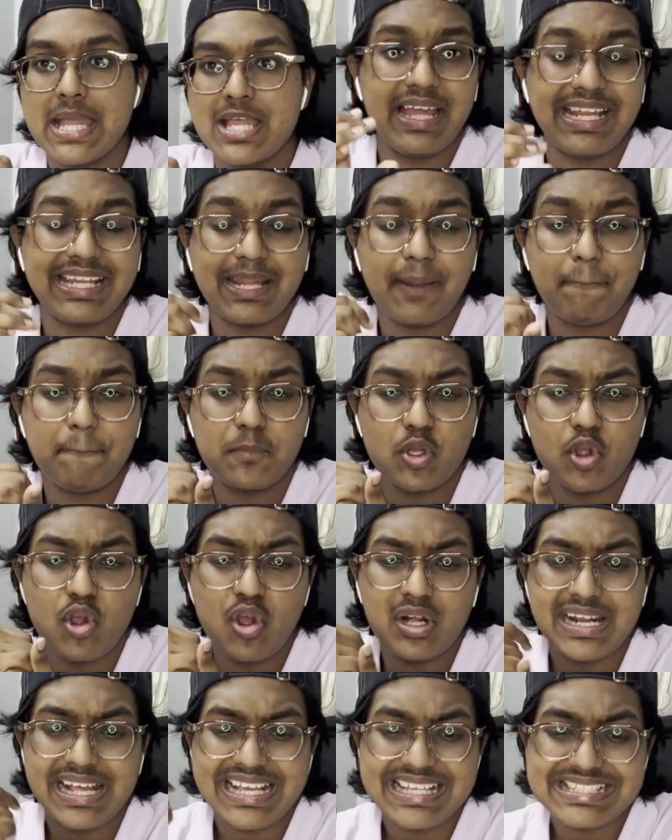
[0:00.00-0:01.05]
I kept
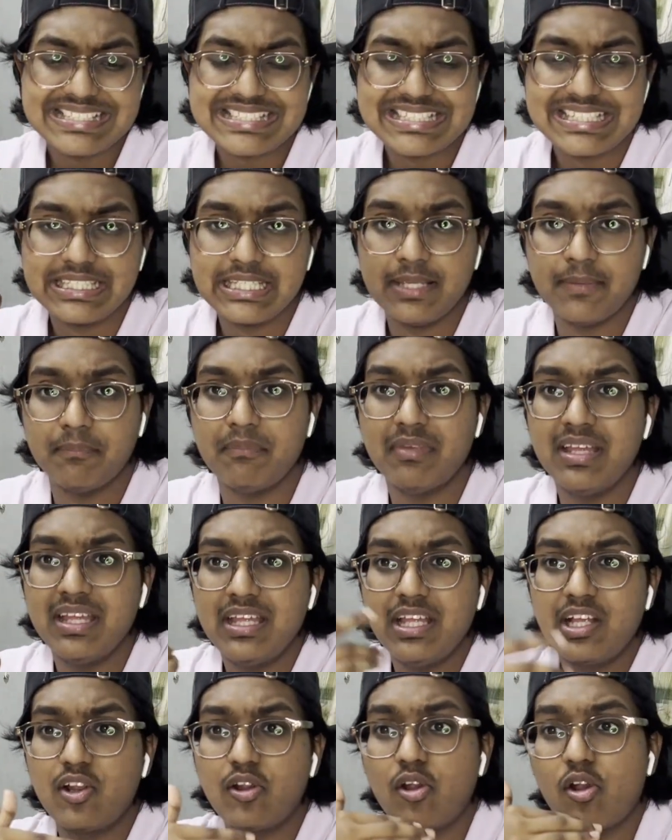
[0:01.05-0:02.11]
on asking Him,
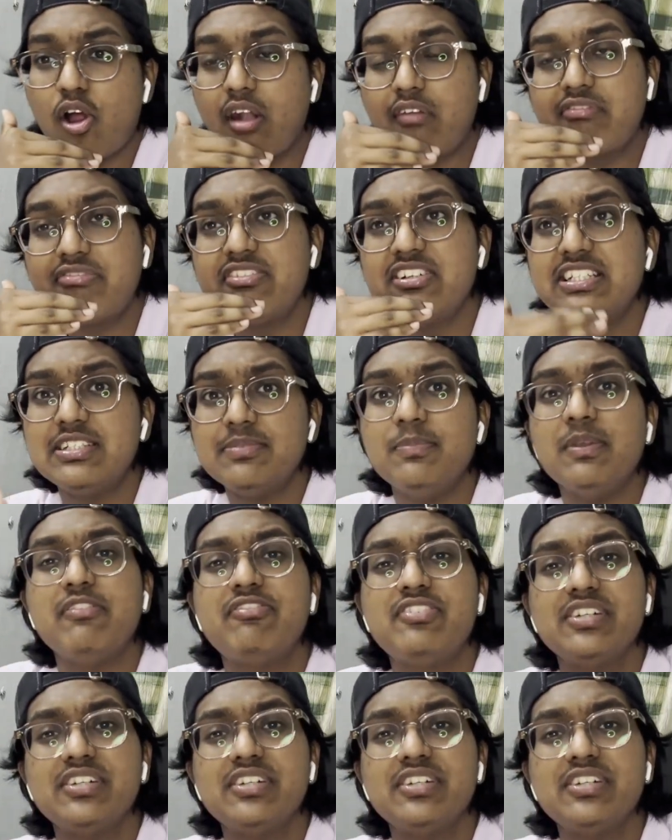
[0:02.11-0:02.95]
God, forgive me.